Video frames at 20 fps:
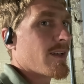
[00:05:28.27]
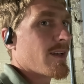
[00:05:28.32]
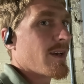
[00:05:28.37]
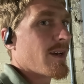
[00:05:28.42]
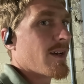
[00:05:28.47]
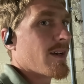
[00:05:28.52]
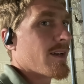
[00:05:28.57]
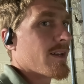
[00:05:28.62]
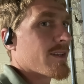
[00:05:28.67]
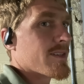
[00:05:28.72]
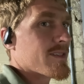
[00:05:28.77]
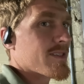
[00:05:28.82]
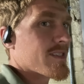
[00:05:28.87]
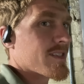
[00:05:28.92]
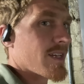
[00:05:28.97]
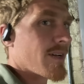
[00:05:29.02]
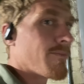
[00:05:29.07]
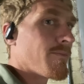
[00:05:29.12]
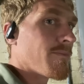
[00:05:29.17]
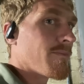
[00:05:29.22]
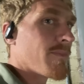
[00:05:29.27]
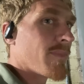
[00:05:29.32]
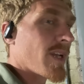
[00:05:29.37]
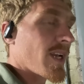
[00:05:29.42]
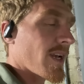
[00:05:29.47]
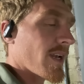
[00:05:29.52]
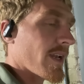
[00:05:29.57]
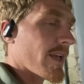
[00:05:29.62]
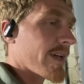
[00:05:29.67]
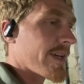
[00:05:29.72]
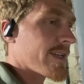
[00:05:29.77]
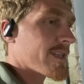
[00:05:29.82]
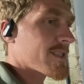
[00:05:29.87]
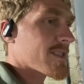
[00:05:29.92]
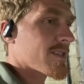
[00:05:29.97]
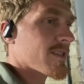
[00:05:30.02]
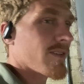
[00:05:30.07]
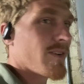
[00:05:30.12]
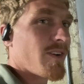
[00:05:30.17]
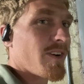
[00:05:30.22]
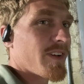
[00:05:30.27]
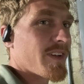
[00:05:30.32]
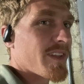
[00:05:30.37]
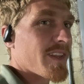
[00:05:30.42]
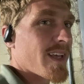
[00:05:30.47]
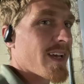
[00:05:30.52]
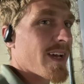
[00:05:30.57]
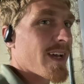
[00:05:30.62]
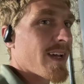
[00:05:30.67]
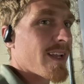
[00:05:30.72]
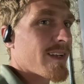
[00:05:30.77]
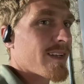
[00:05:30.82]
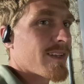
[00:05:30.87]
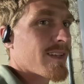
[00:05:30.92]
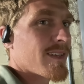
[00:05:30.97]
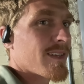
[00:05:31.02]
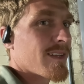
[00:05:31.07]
uh, some lights onto that